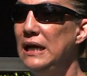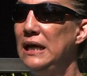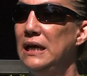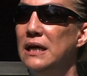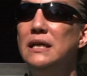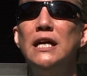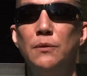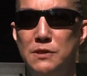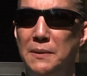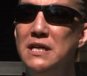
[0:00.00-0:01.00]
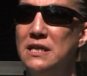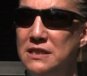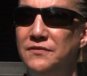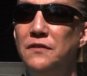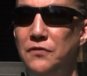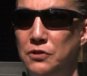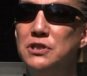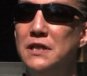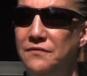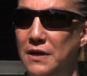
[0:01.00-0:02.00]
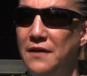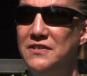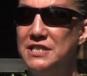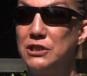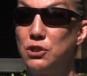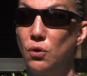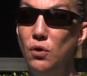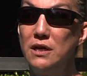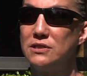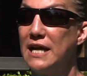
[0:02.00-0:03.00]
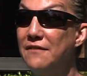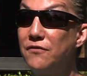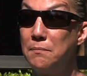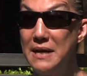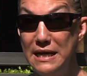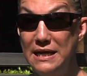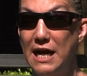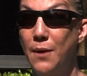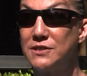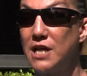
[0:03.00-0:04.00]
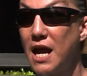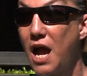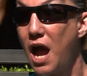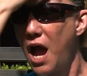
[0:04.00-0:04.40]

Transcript: and it was because of diffusion of, of essential oils. And for me, I was like,